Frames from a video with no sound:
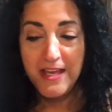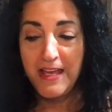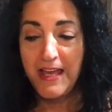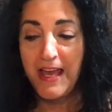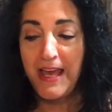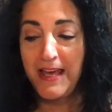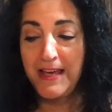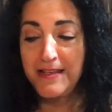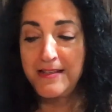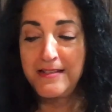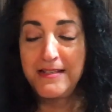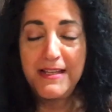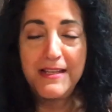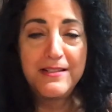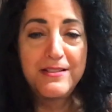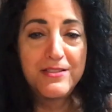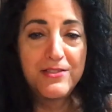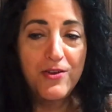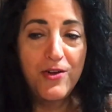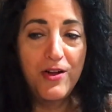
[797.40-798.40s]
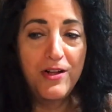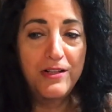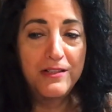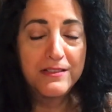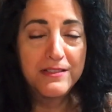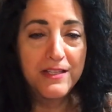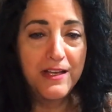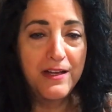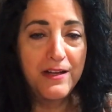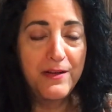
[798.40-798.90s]
and it's
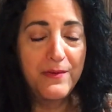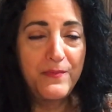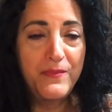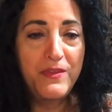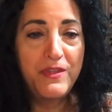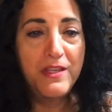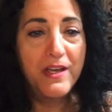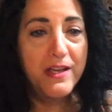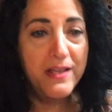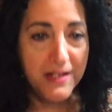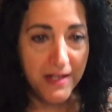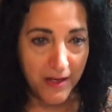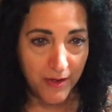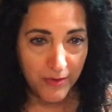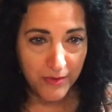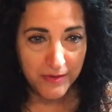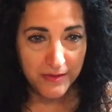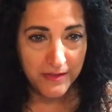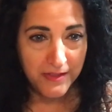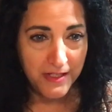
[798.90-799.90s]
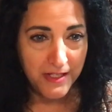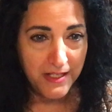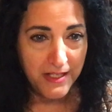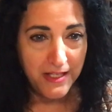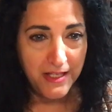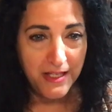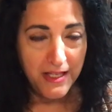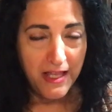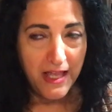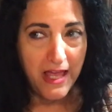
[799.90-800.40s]
called Night Owl
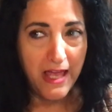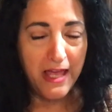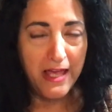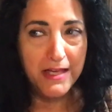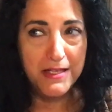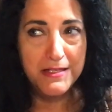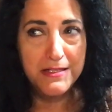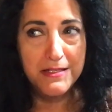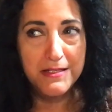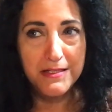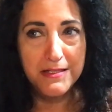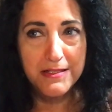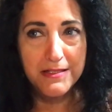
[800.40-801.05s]
and